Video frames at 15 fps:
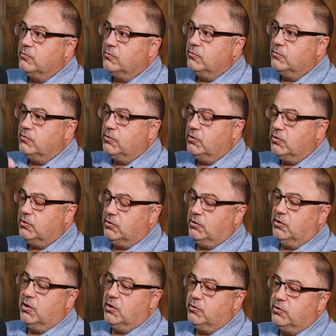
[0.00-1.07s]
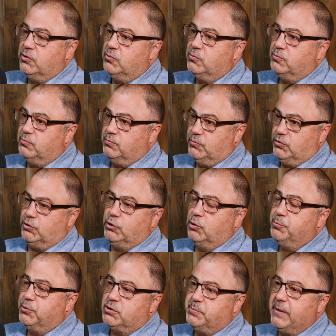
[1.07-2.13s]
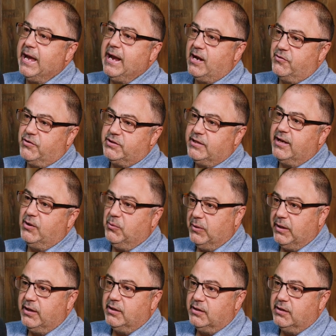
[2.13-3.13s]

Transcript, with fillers: you, you know, you you push back on the takeaway.